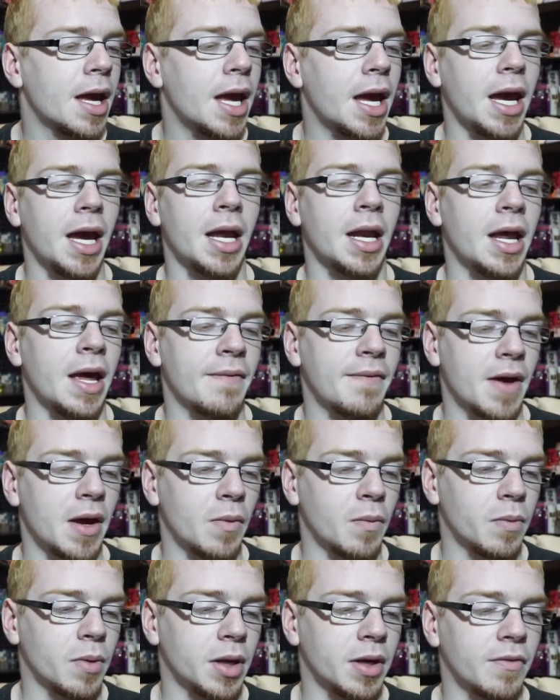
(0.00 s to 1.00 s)
And if I
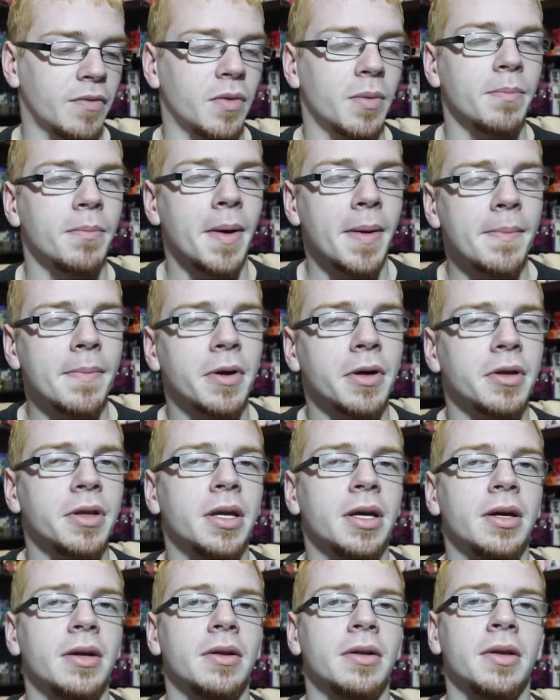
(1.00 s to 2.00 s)
would have
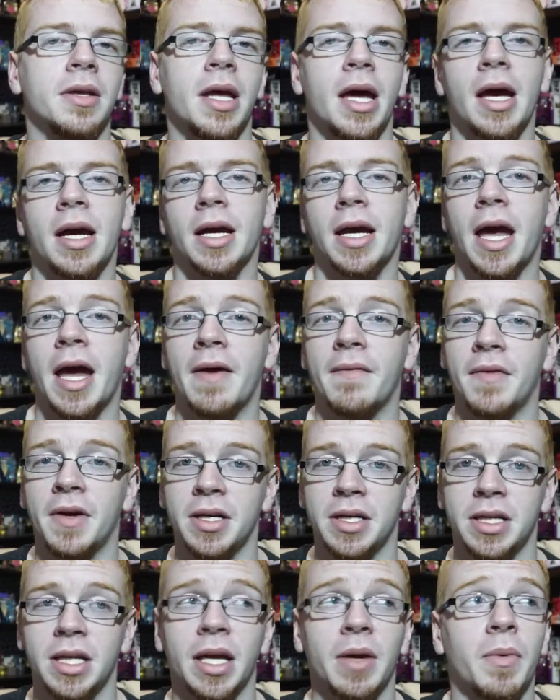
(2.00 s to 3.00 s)
remembered that Kat
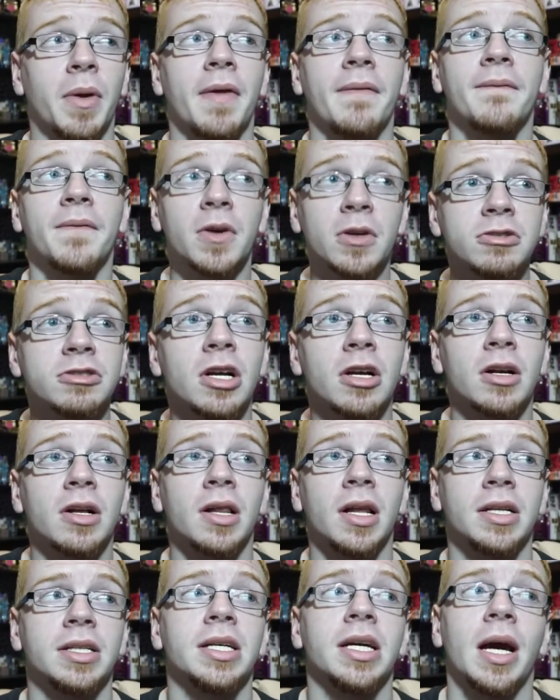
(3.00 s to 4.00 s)
Von... Like, when I first started
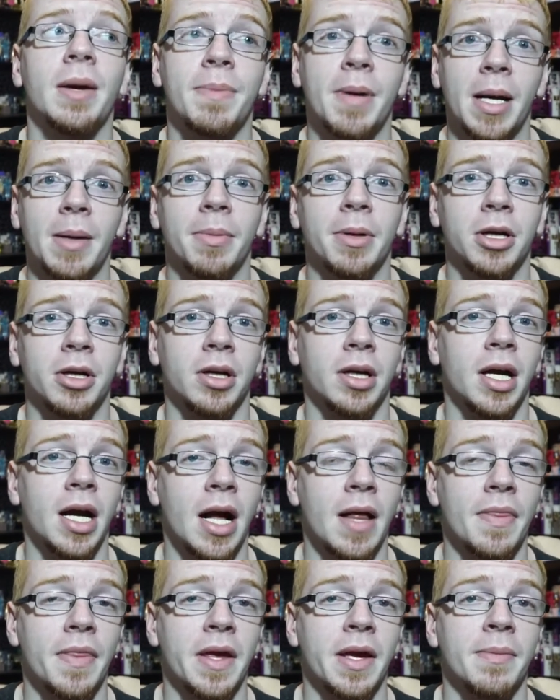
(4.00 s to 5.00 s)
collecting, I probably could have
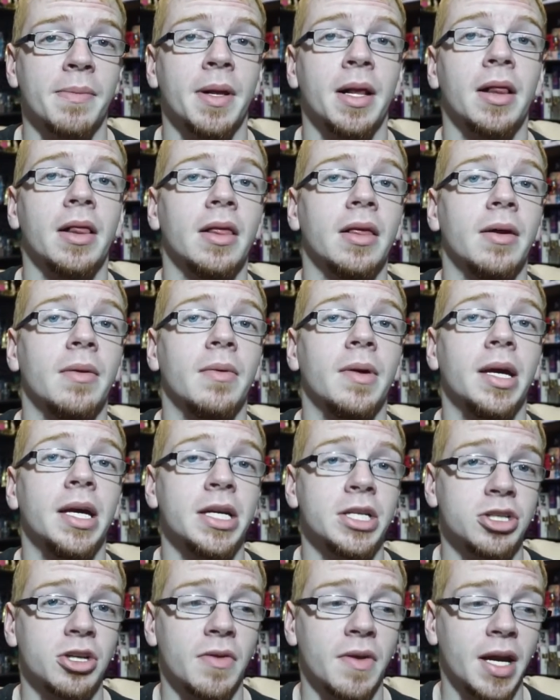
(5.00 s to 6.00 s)
got them
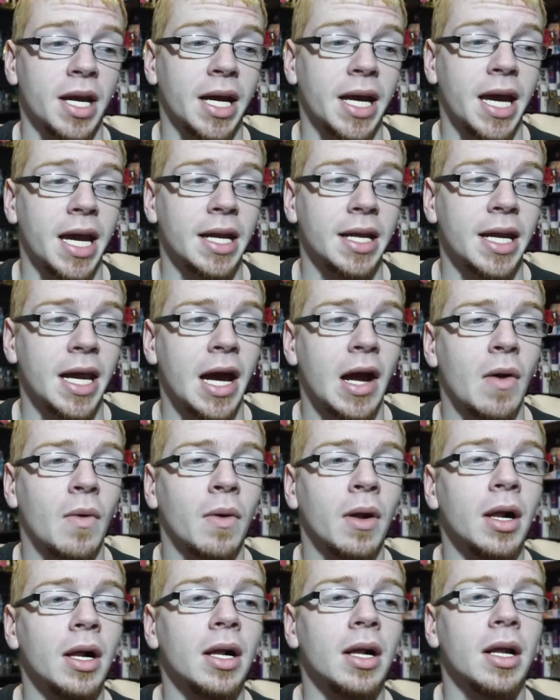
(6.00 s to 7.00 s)
easier than I can
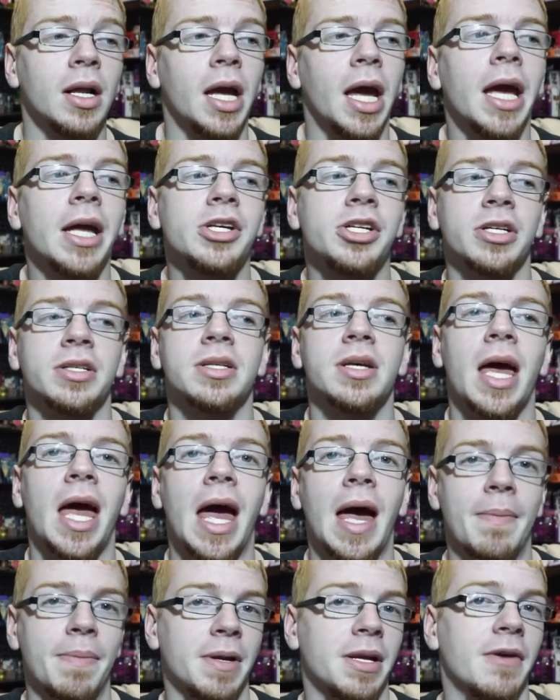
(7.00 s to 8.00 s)
now. It's just
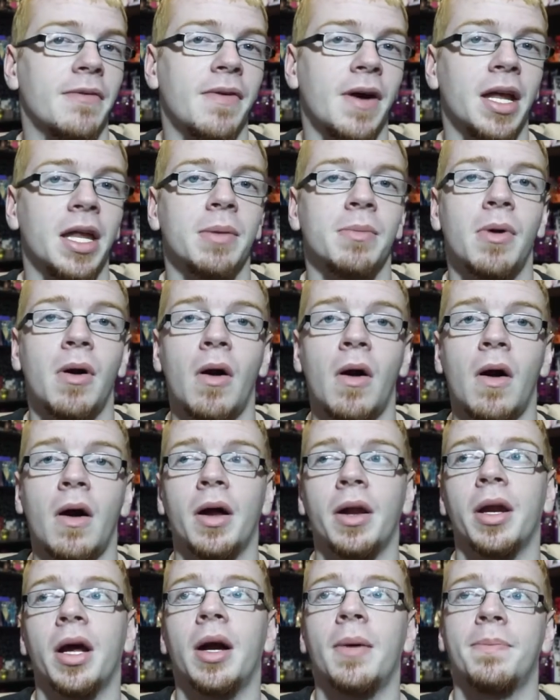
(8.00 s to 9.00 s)
happening to find them
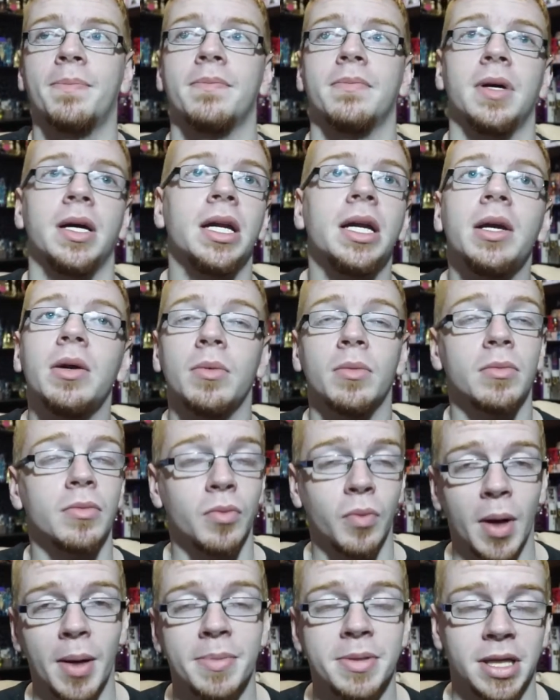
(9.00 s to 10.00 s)
on a, any
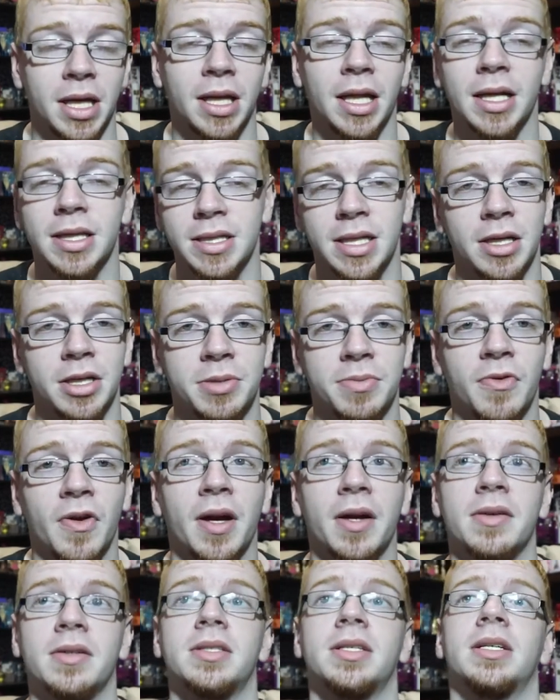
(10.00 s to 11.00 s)
website that sells
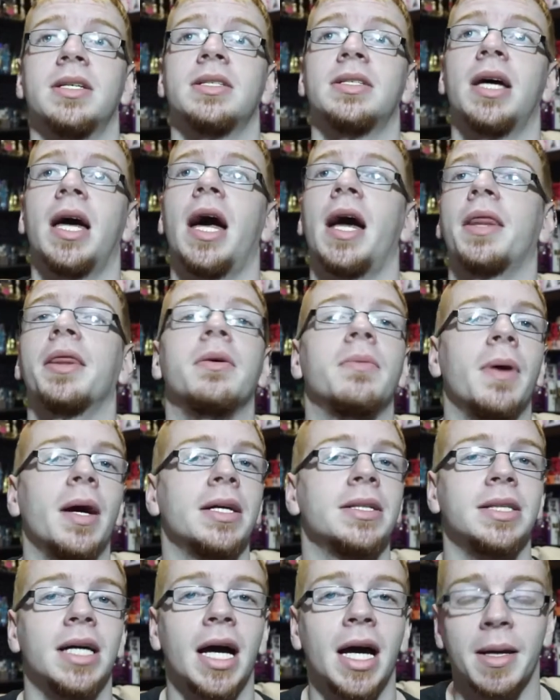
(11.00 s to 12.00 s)
fragrances at the
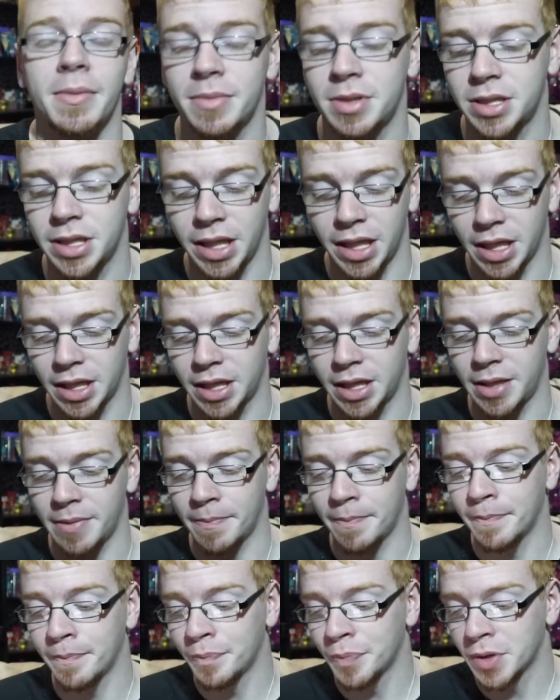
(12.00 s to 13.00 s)
right time to get
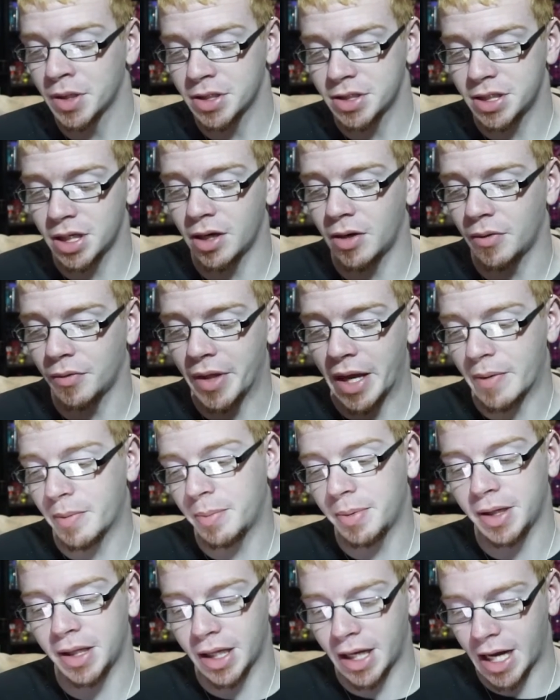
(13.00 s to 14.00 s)
them. So, that
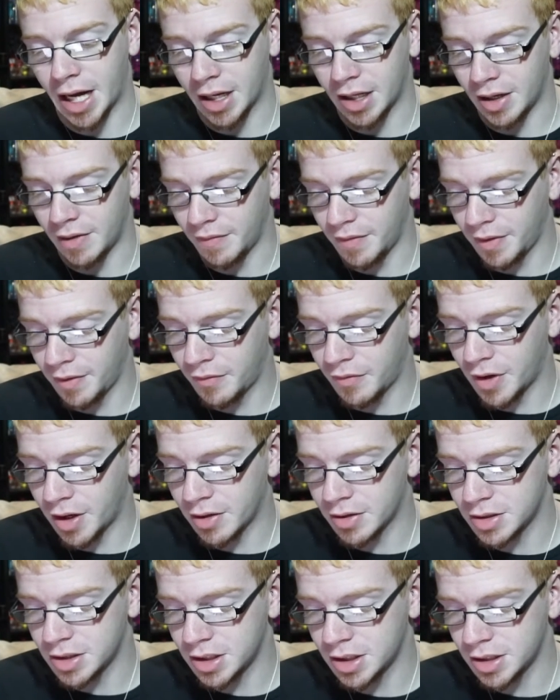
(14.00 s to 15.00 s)
would be the Kat Von
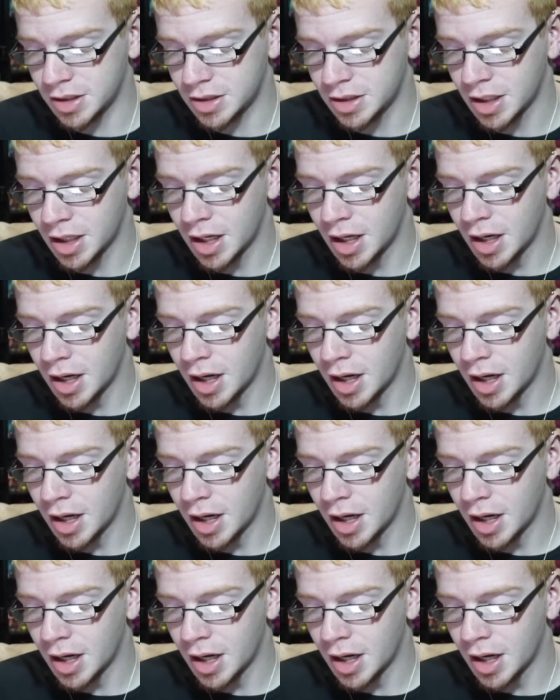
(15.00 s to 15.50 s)
fragrances.